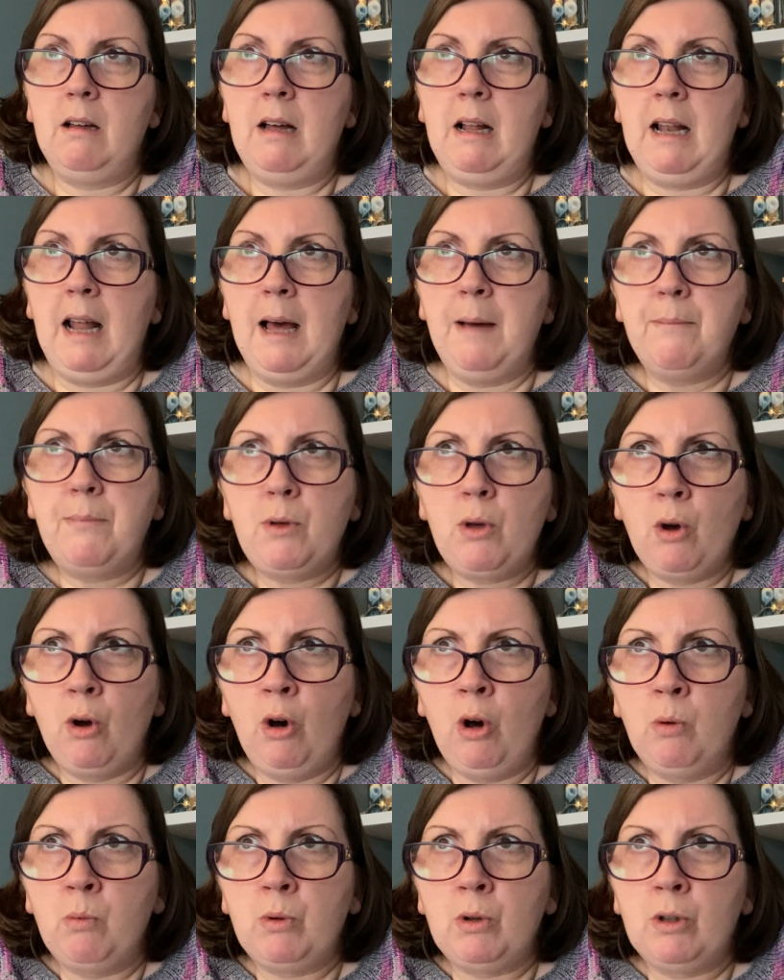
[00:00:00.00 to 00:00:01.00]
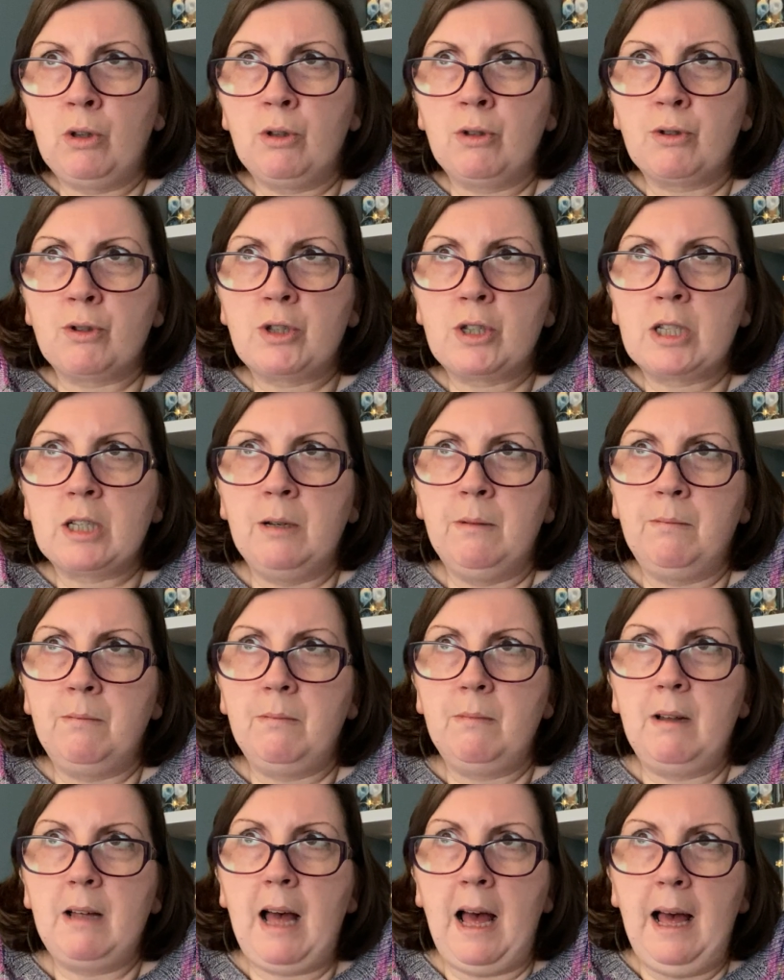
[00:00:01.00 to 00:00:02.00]
like pure wools,
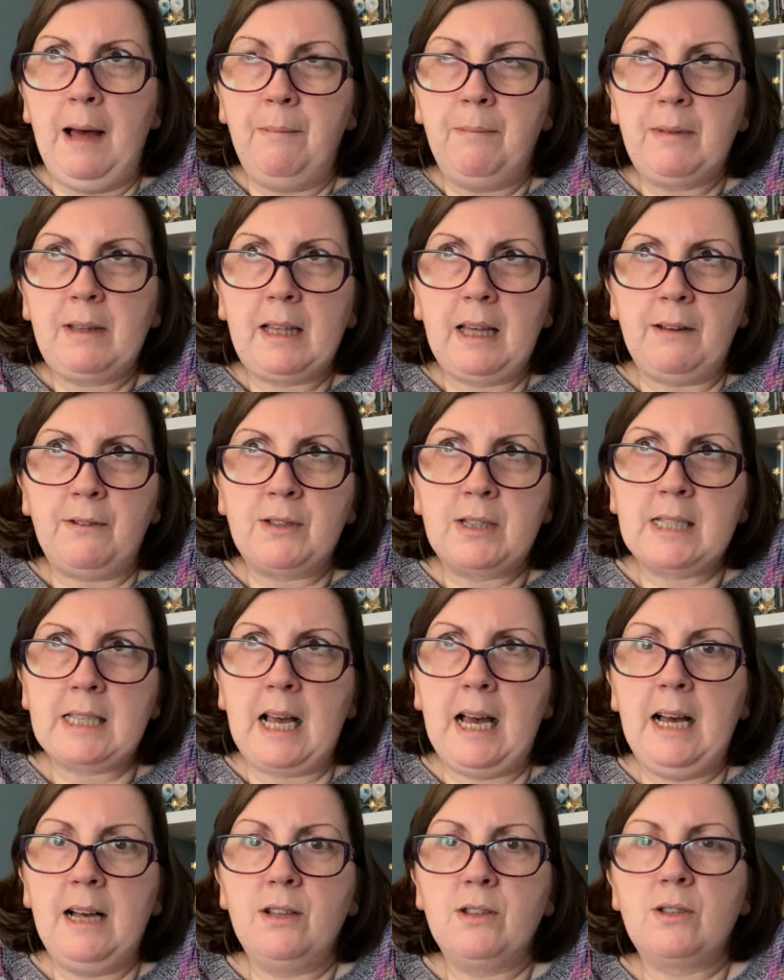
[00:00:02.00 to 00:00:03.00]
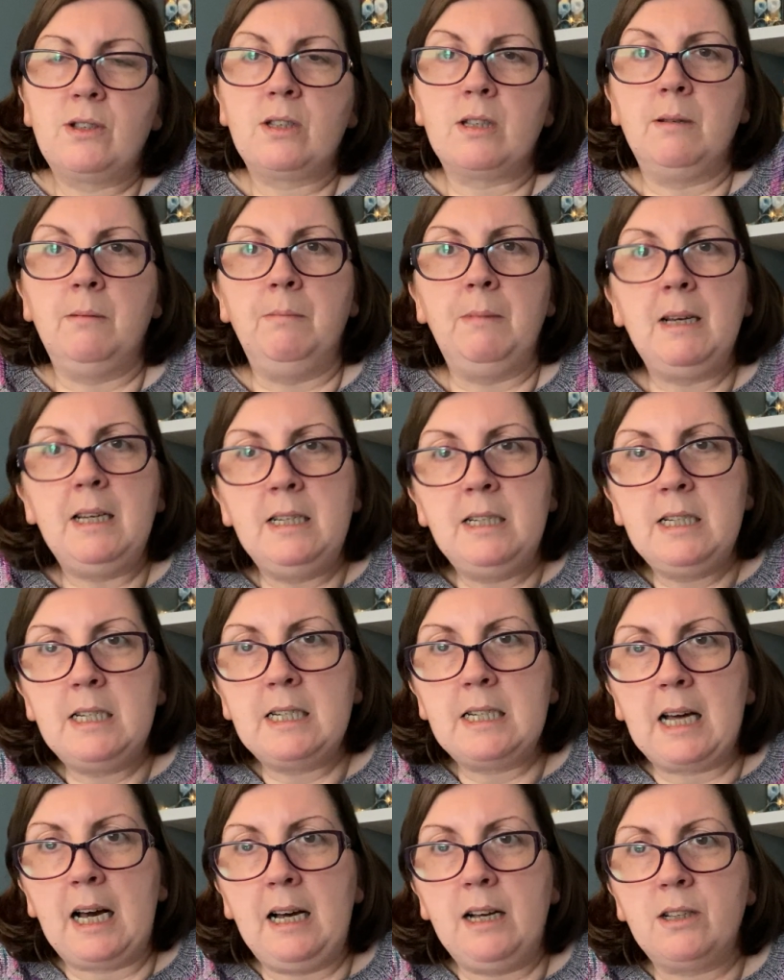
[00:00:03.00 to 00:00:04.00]
some gift sets, some indie
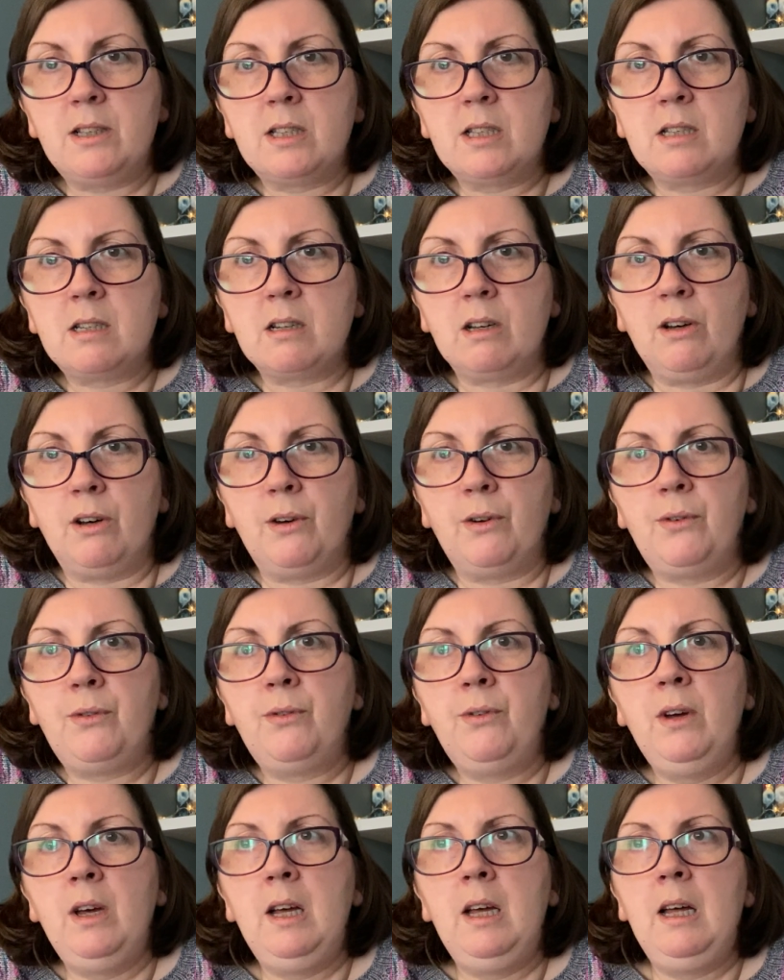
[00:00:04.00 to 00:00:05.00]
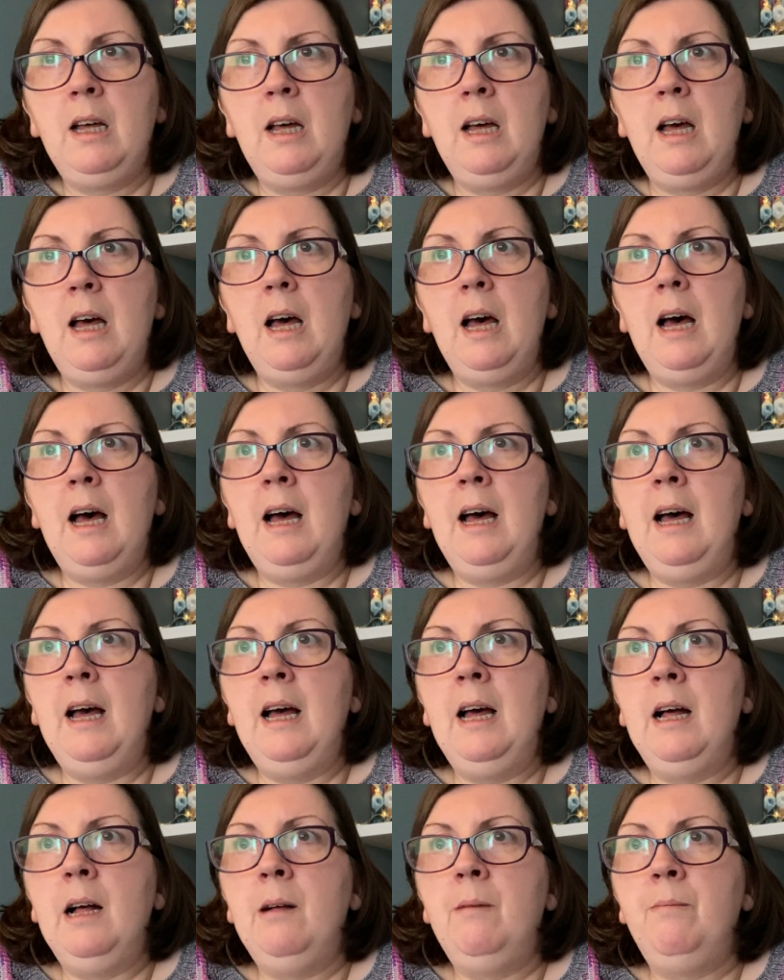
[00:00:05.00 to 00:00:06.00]
dyed stuff,
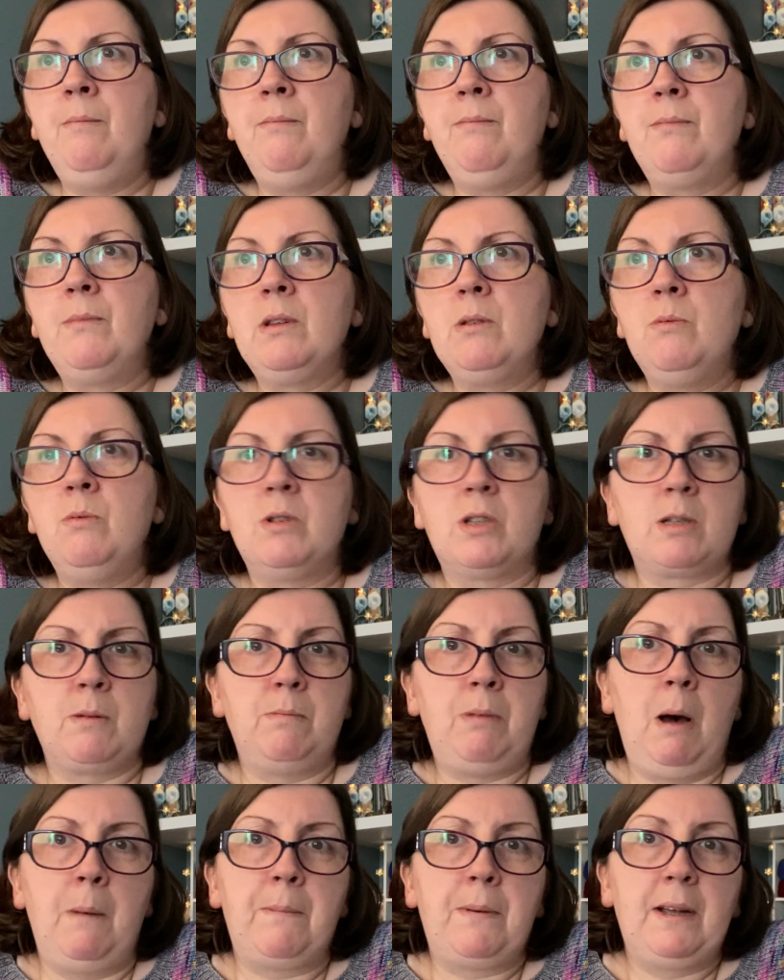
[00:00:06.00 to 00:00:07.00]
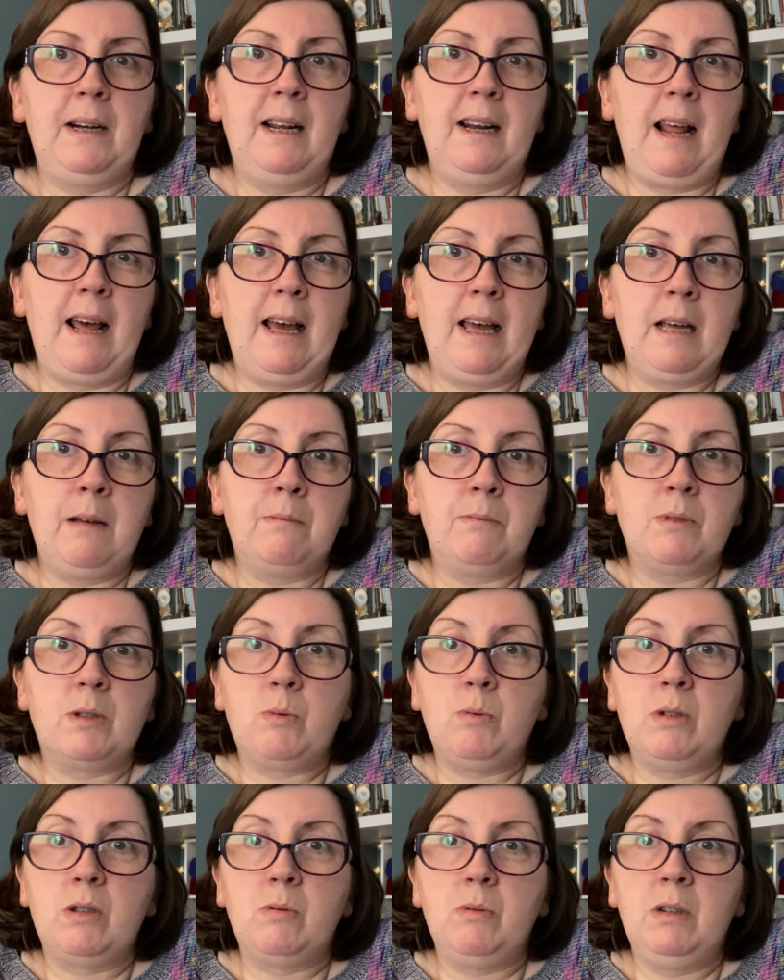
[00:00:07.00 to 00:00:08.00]
with some popular names
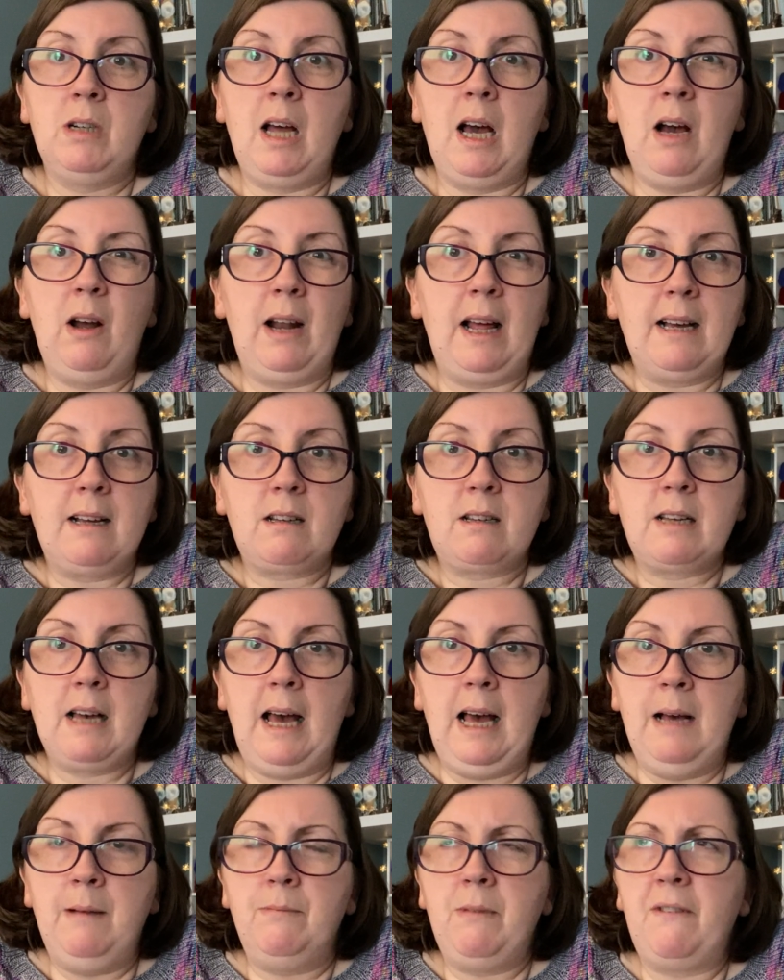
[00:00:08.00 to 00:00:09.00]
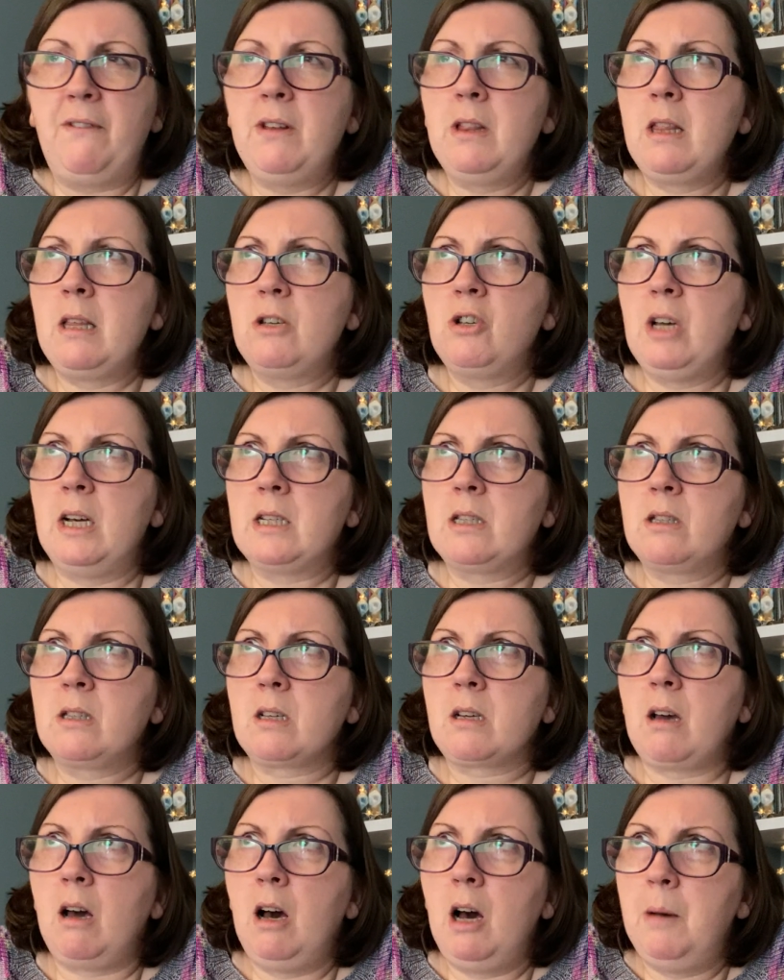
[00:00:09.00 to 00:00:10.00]
which we know, like I think she had
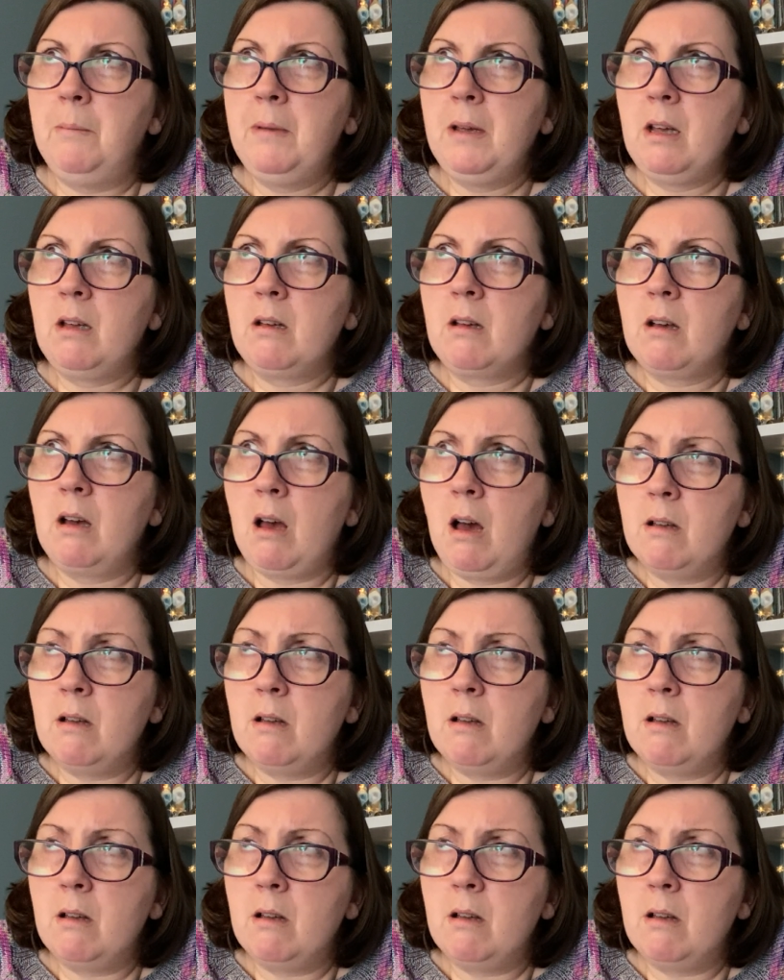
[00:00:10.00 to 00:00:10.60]
Sakami